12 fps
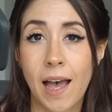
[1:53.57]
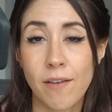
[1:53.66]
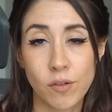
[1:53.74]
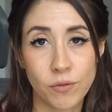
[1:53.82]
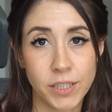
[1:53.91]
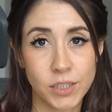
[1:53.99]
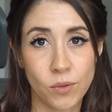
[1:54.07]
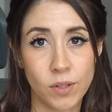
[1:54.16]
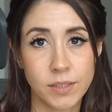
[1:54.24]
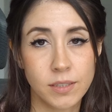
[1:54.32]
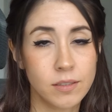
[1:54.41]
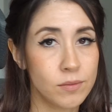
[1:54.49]
have a
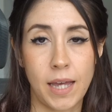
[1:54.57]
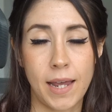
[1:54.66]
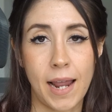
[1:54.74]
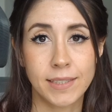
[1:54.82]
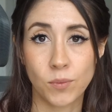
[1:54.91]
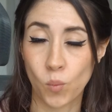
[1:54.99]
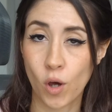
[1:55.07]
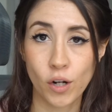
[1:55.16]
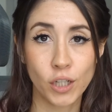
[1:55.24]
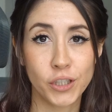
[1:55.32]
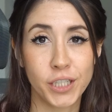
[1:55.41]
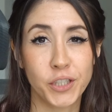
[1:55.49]
resource that has
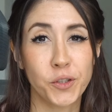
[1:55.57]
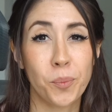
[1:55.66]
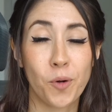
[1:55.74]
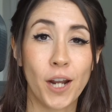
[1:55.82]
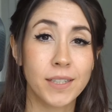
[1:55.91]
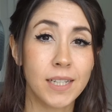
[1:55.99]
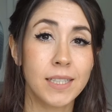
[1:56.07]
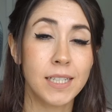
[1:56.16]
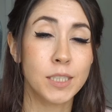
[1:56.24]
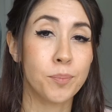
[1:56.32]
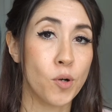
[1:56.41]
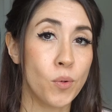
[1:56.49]
100 digital product
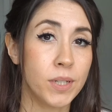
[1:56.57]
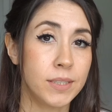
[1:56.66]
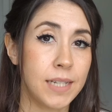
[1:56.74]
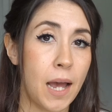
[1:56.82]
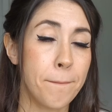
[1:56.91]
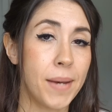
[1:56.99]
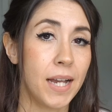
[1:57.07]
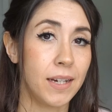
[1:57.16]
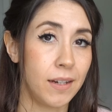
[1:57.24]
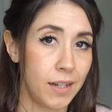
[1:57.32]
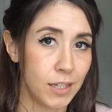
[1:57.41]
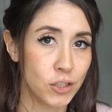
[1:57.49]
ideas broken down by
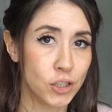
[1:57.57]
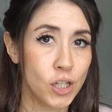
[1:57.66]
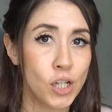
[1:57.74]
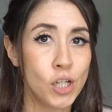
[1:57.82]
niche.